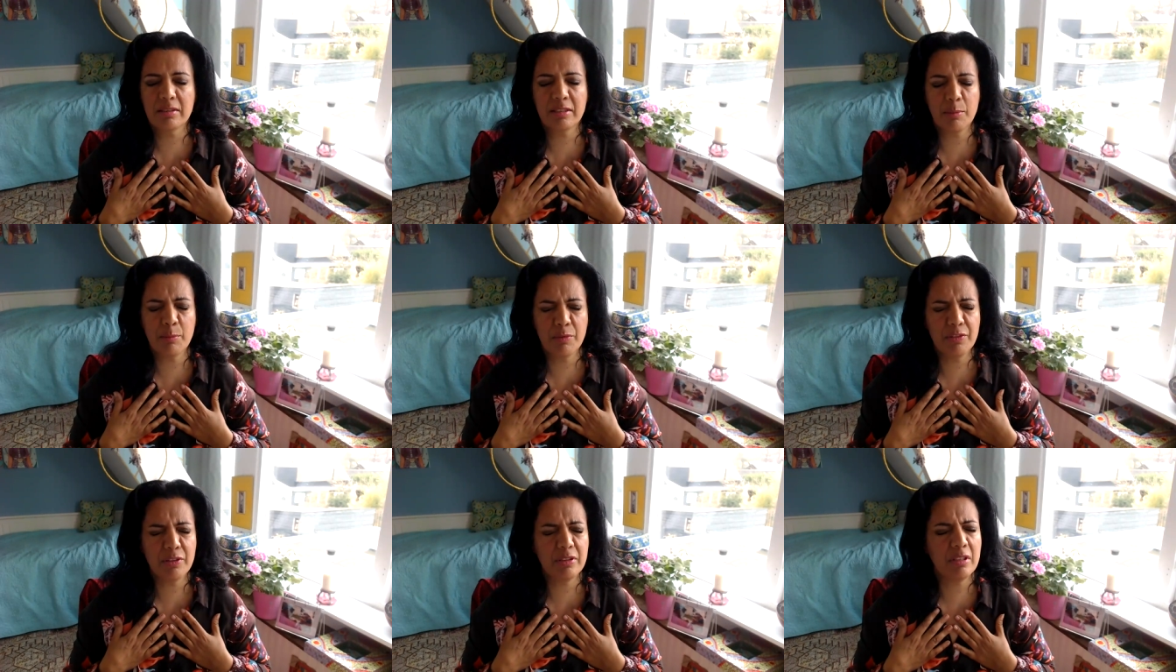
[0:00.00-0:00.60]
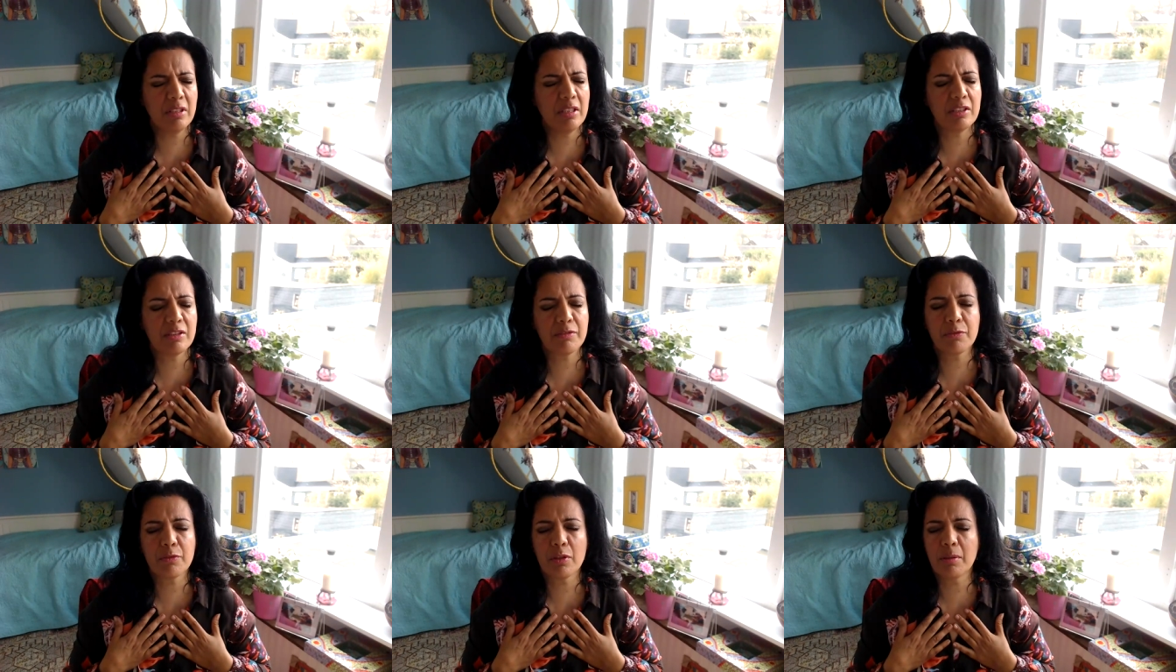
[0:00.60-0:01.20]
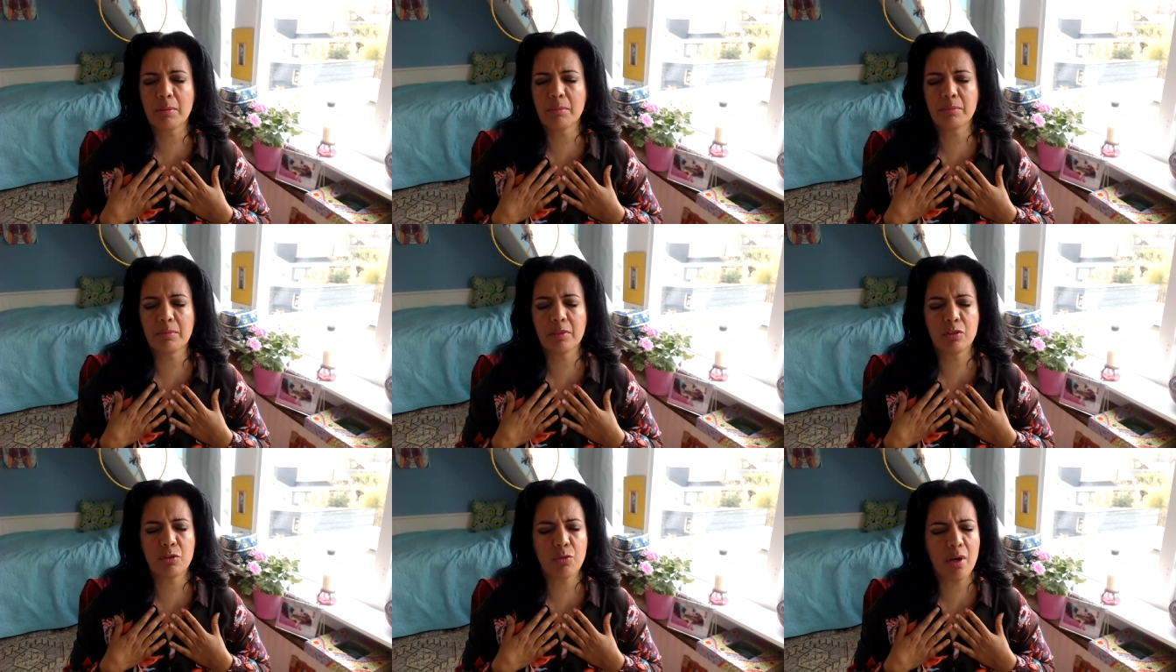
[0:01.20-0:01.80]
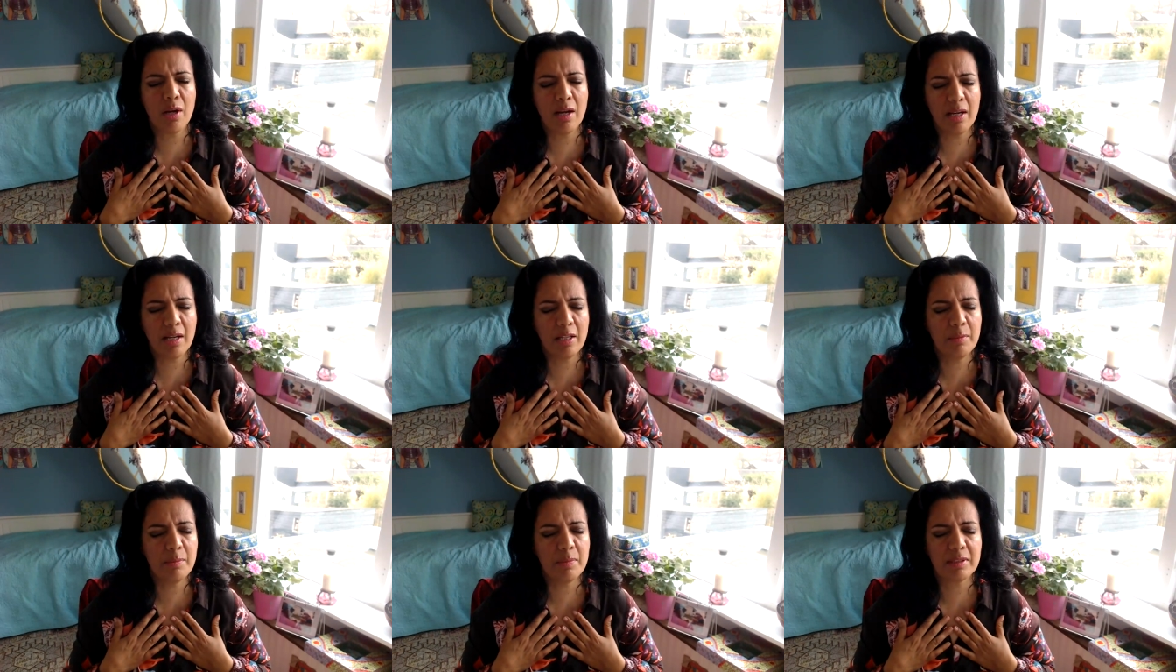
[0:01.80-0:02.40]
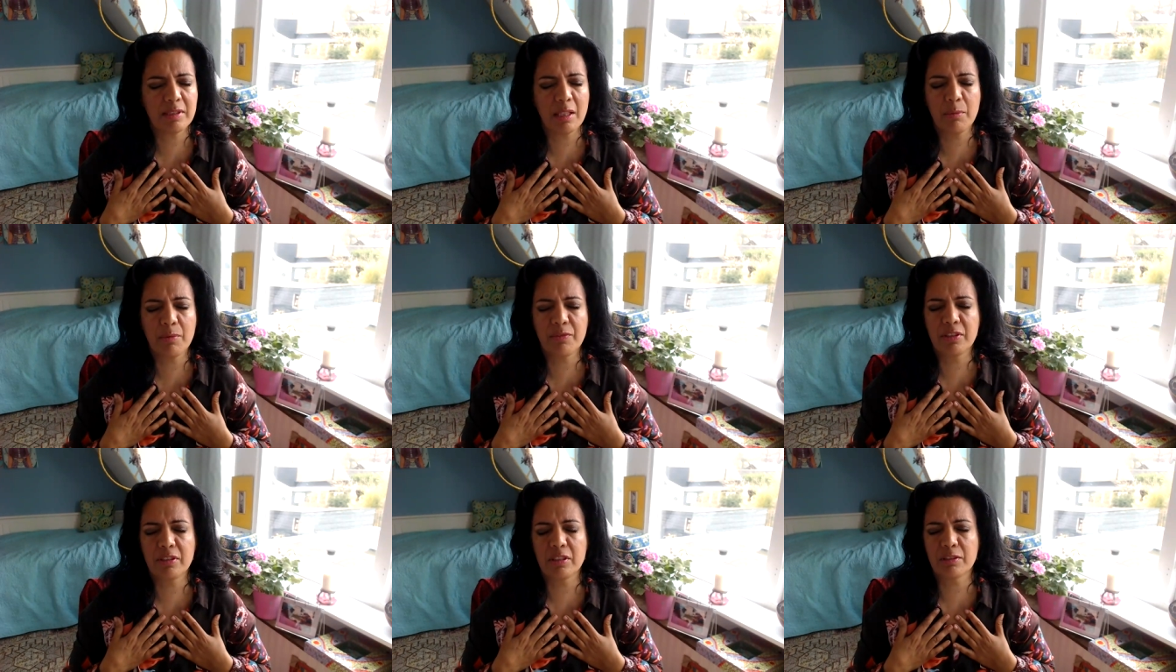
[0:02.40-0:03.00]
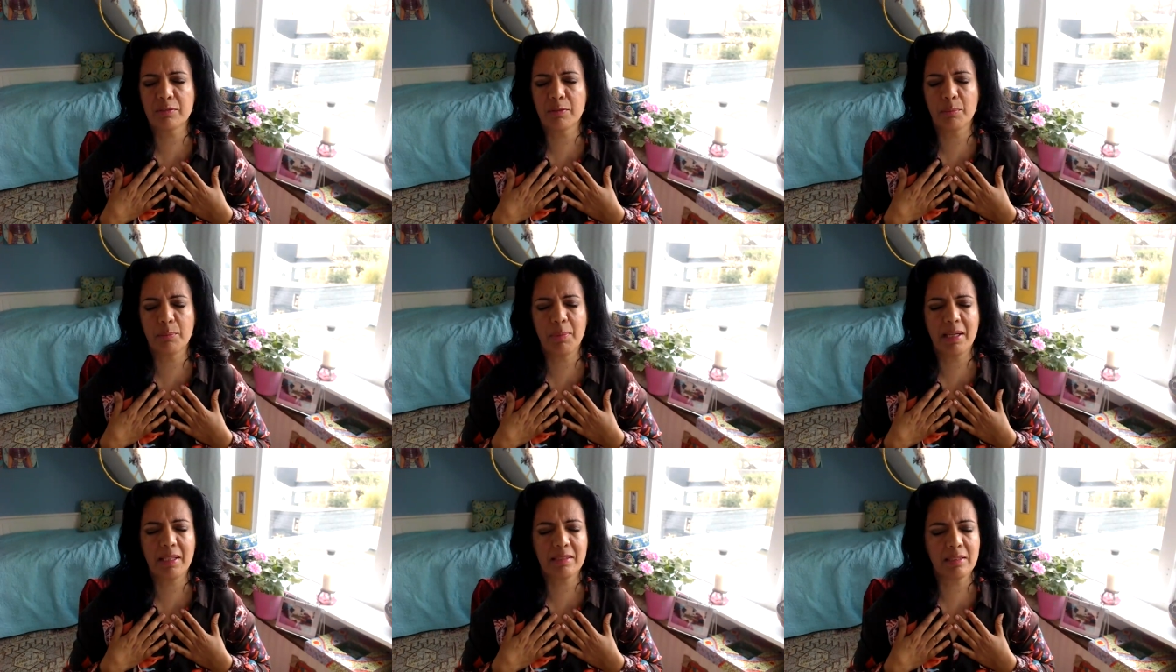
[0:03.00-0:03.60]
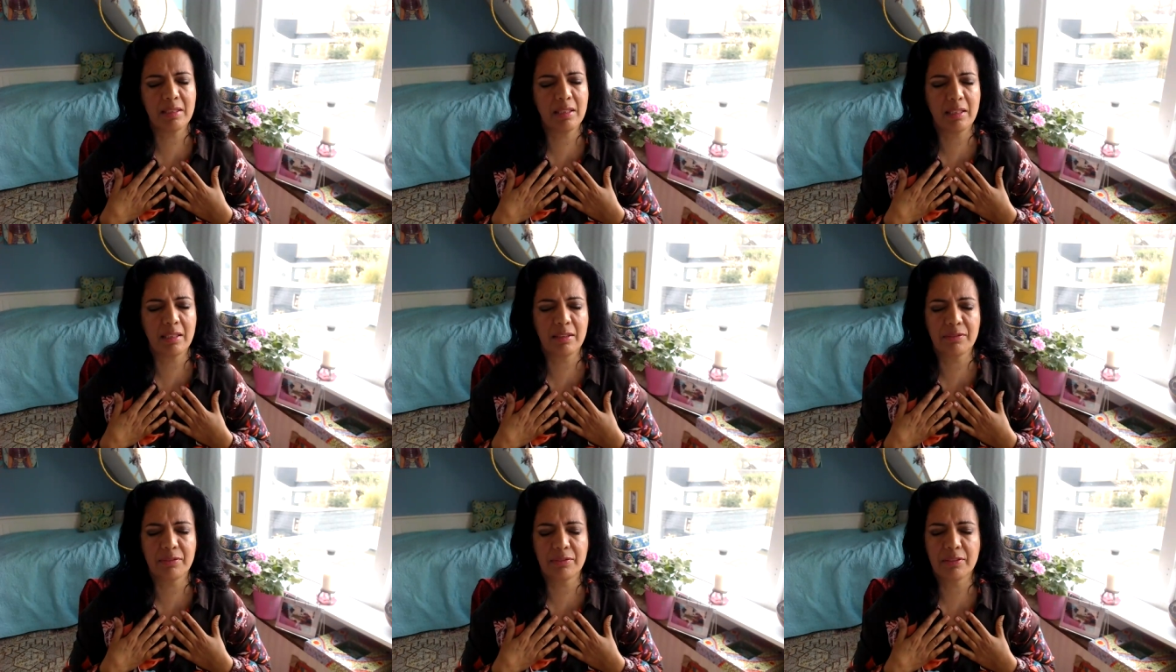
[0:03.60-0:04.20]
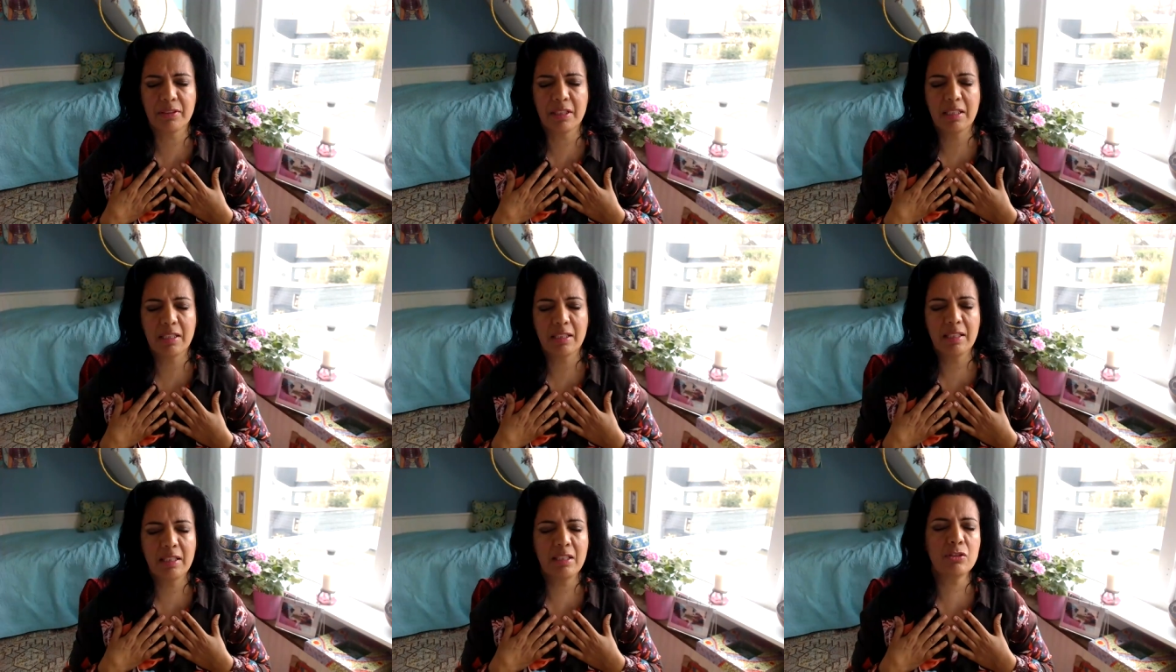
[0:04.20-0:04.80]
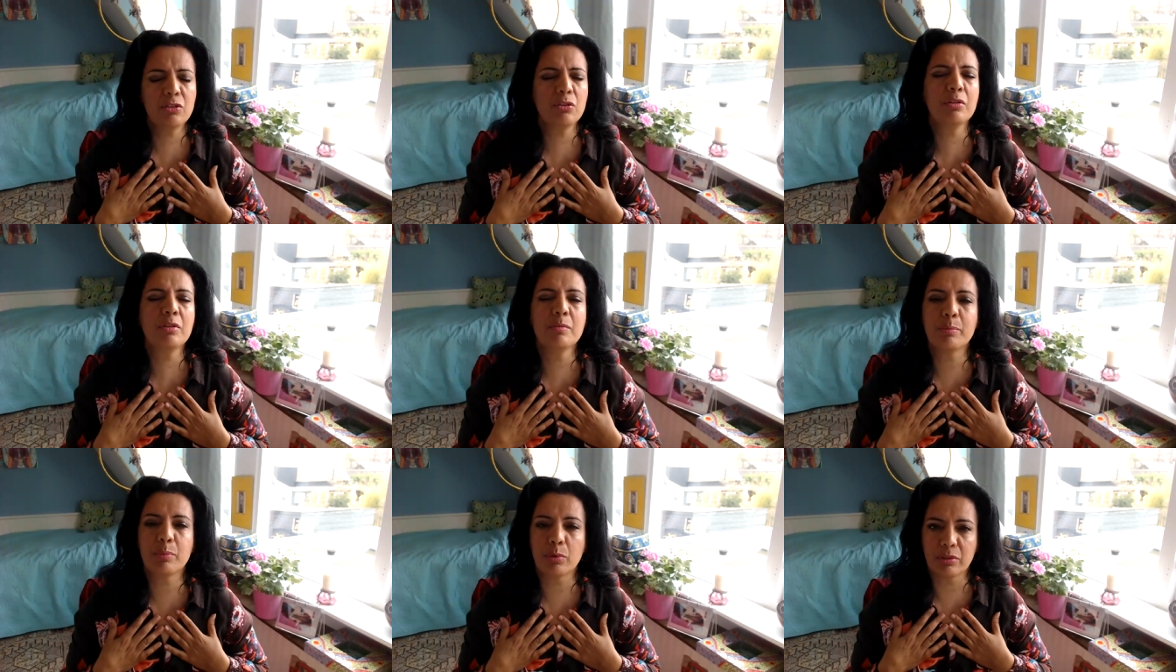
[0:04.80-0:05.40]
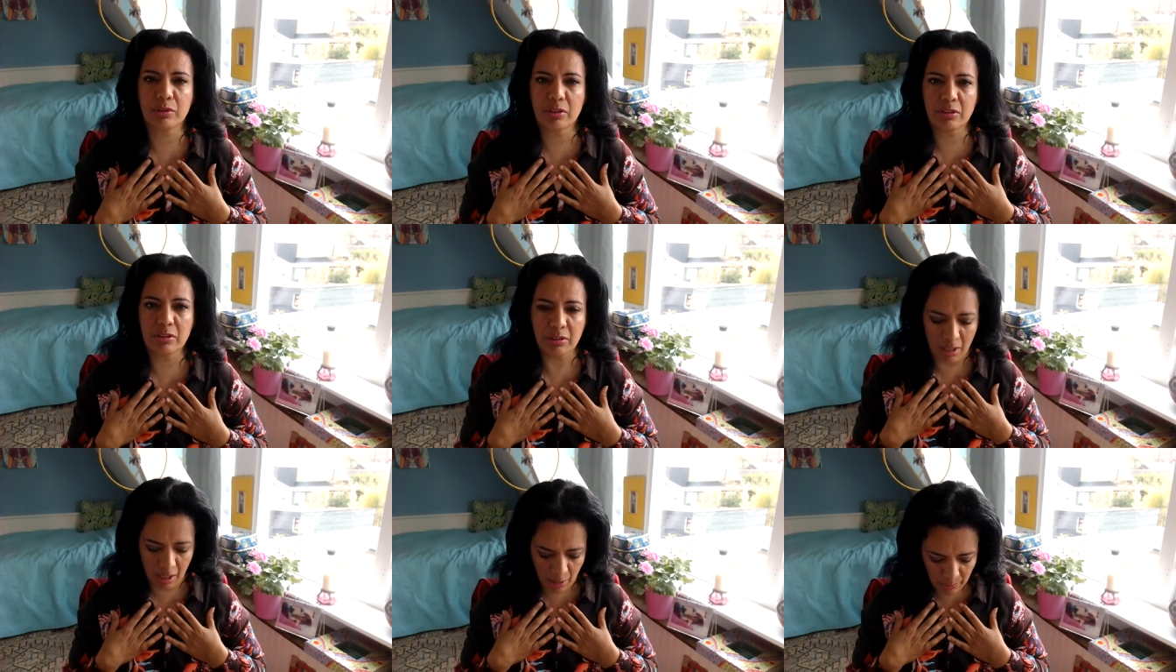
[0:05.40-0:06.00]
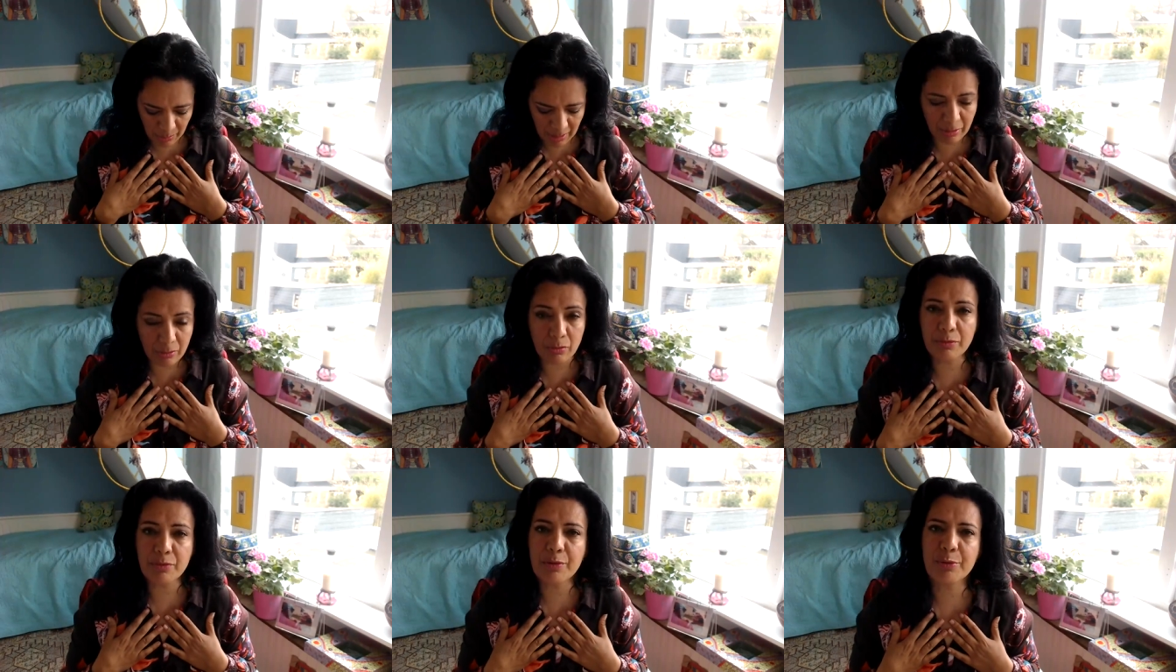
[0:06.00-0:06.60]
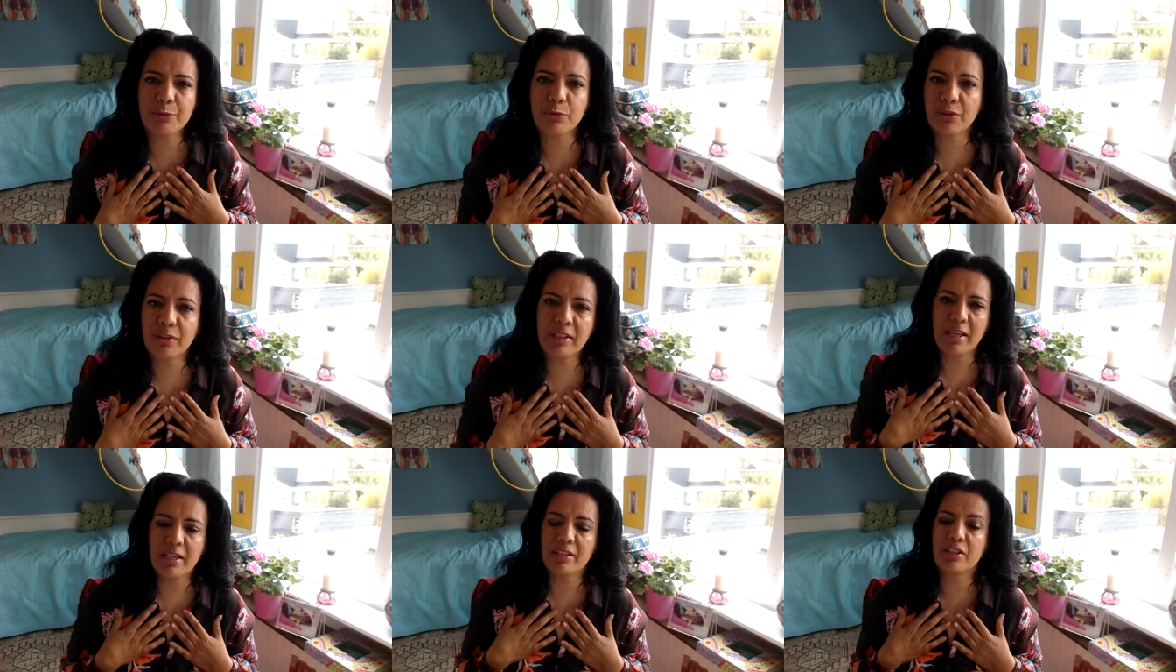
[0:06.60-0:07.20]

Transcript: some of it is from tribe, some of it is from past life. It's not important. I would like to focus on the